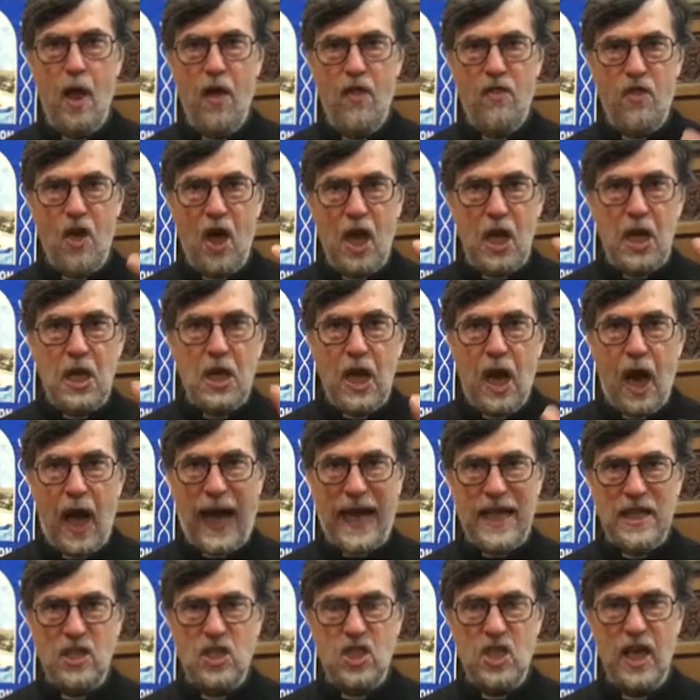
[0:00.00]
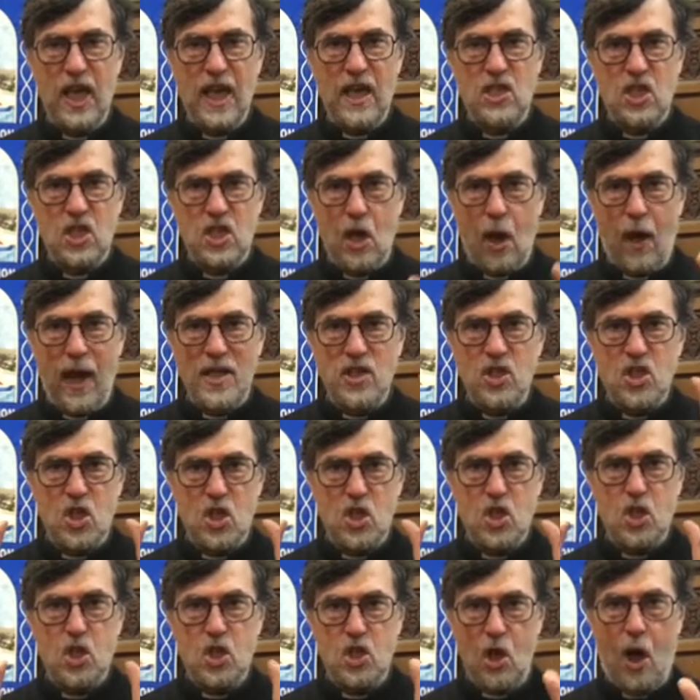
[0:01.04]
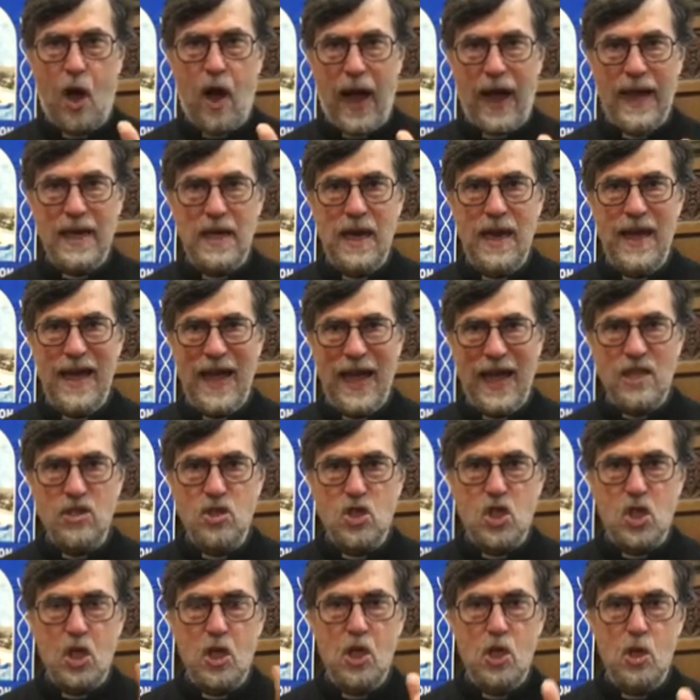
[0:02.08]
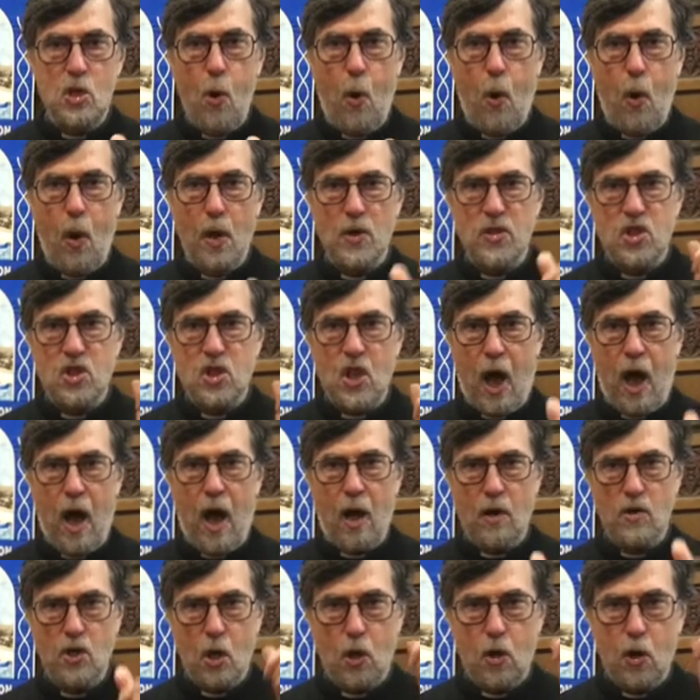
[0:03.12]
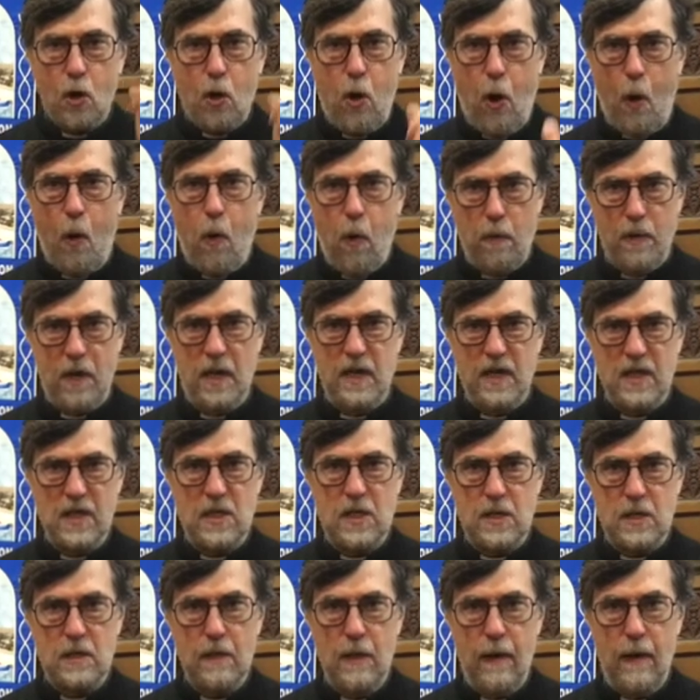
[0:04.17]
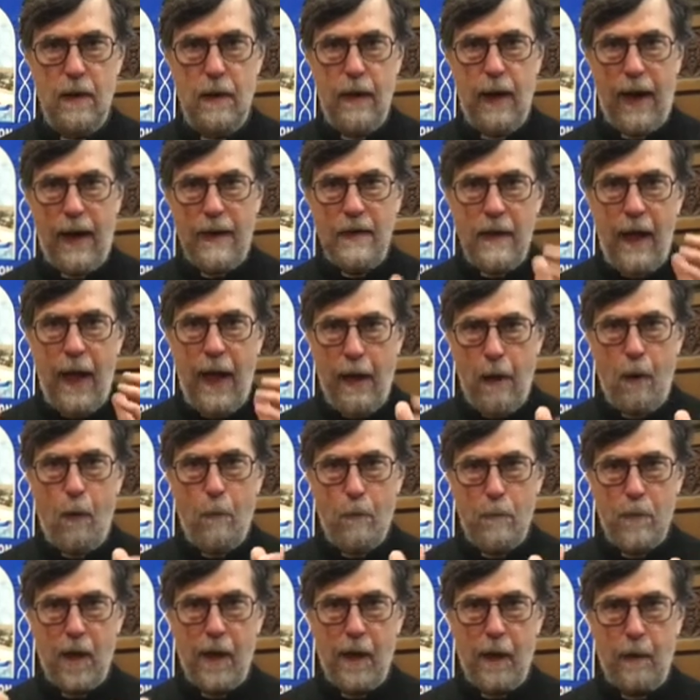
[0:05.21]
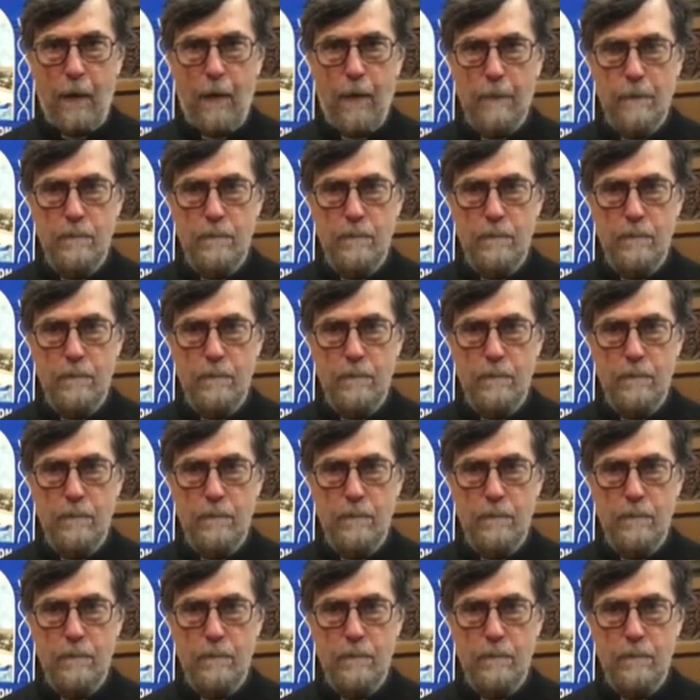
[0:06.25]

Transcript: the light is going to shine into your dark corners and help you.